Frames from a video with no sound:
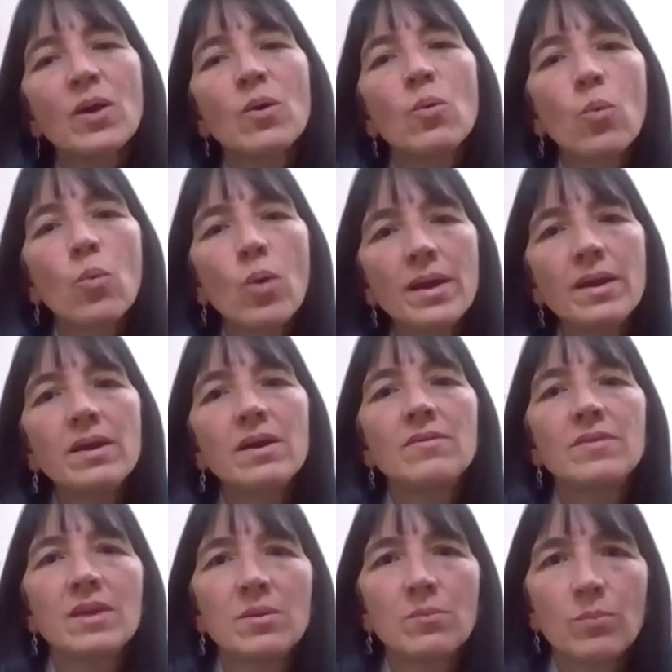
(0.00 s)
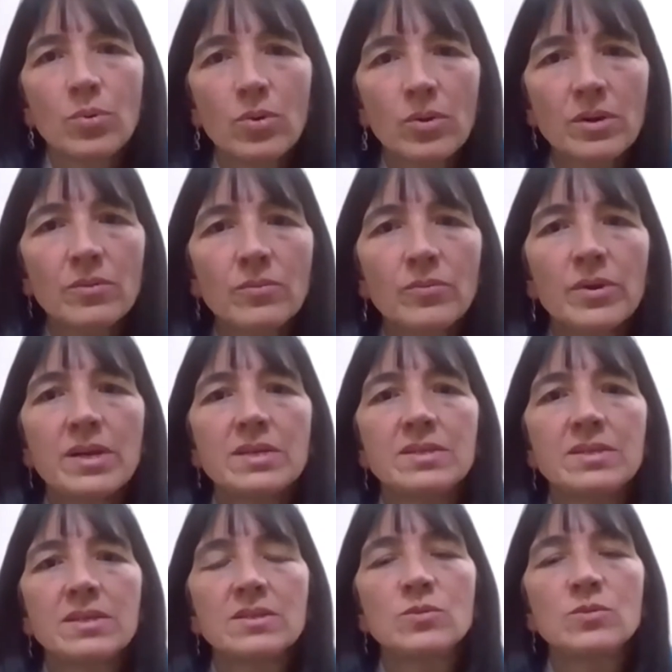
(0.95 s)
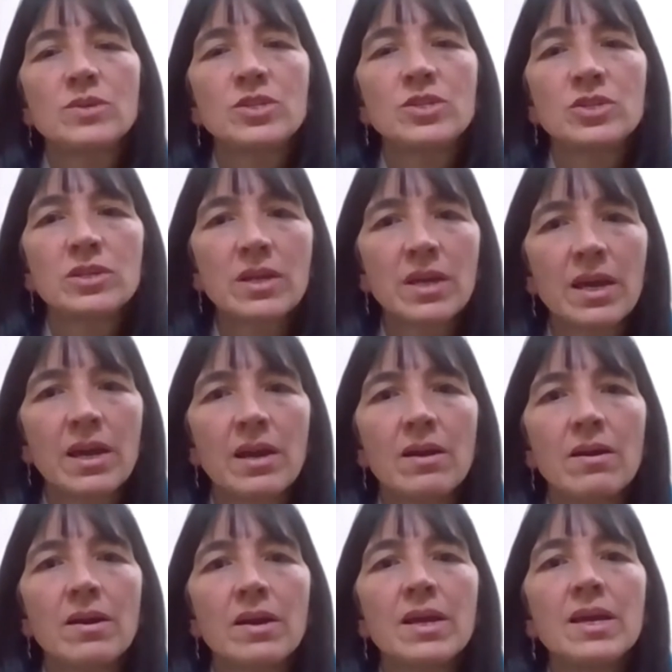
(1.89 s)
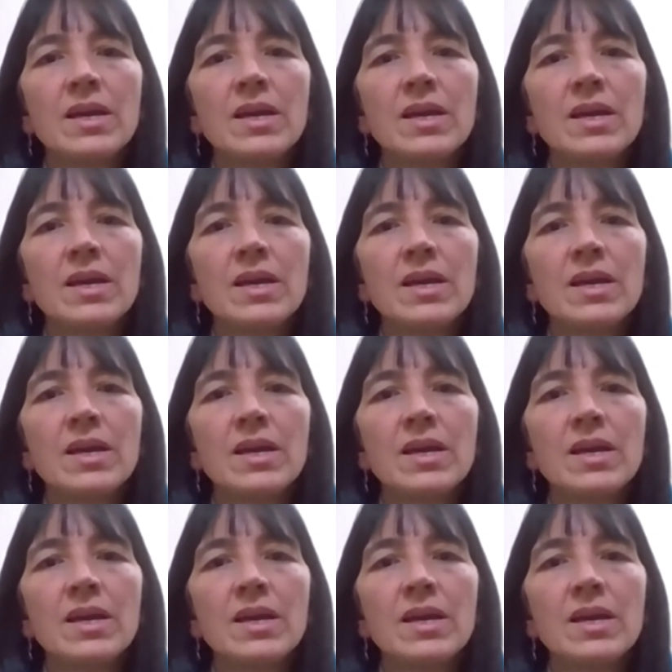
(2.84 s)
One of the important reasons we should care